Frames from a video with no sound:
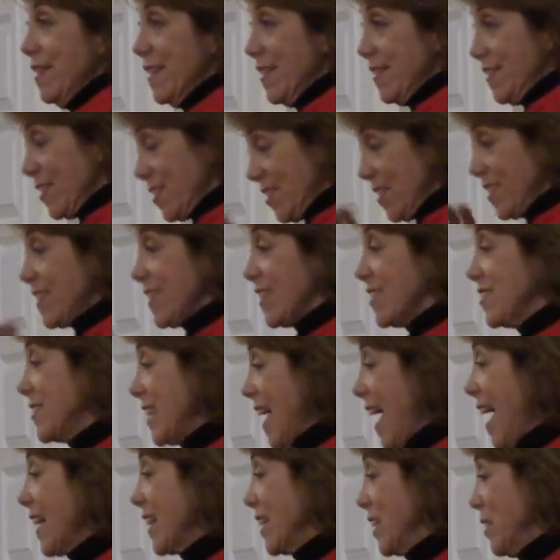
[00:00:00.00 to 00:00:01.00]
This is
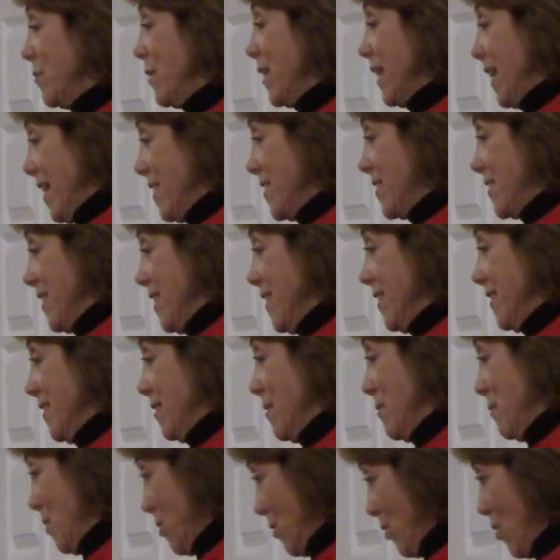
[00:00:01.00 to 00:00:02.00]
exactly what I said to
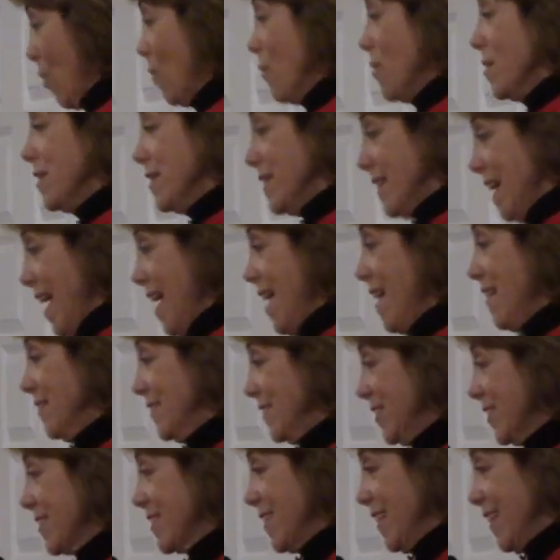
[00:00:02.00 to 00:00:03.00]
him. You're going
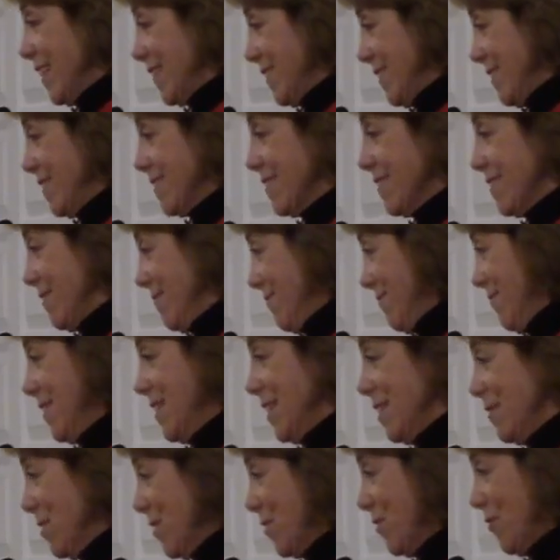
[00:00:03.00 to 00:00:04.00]
down, just like when
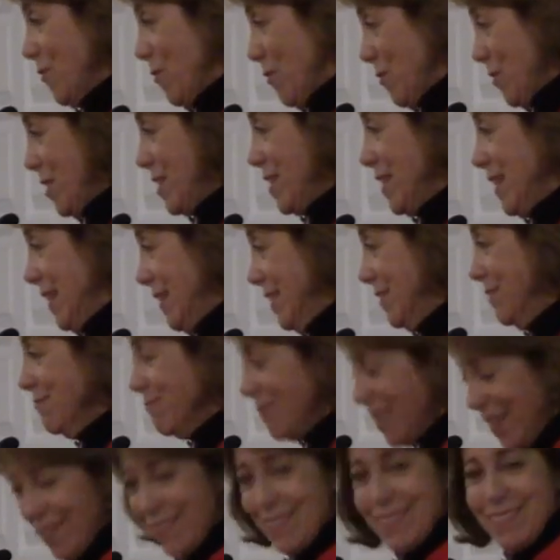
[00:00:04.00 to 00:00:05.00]
he was 14.
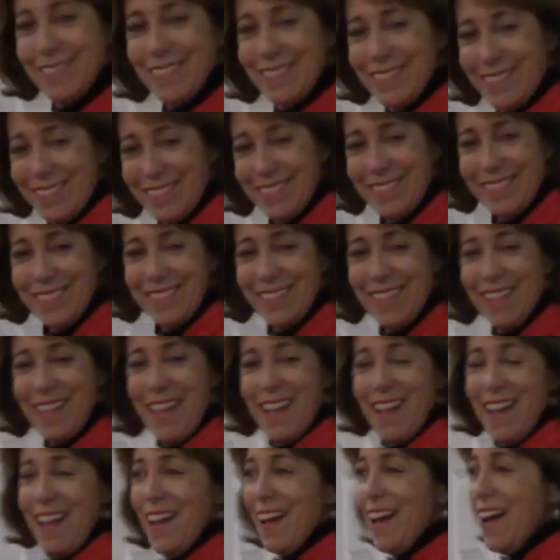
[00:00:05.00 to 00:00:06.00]

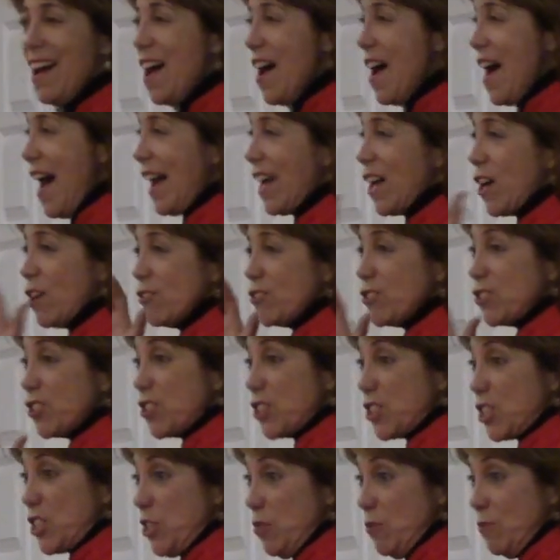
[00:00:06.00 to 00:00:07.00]
I go,
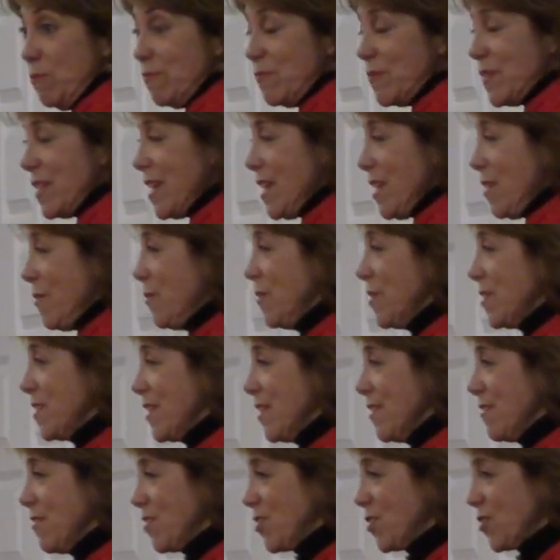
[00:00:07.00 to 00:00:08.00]
shoot, with
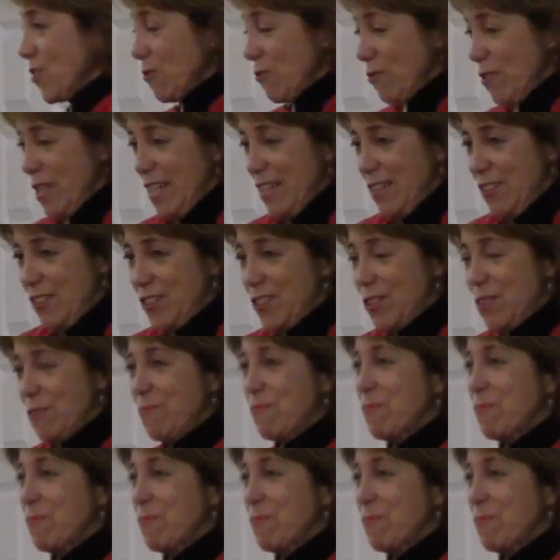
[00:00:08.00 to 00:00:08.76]
the syringe.